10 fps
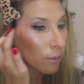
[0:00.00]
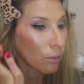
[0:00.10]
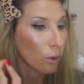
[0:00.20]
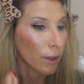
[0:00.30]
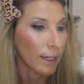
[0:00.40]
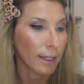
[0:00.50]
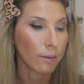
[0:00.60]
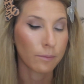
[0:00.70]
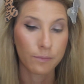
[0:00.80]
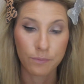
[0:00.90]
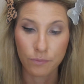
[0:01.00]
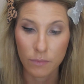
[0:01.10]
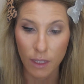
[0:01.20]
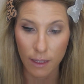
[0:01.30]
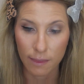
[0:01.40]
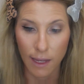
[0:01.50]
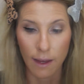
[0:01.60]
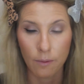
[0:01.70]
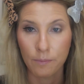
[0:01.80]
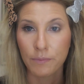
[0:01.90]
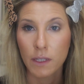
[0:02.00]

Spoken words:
pointy, like that.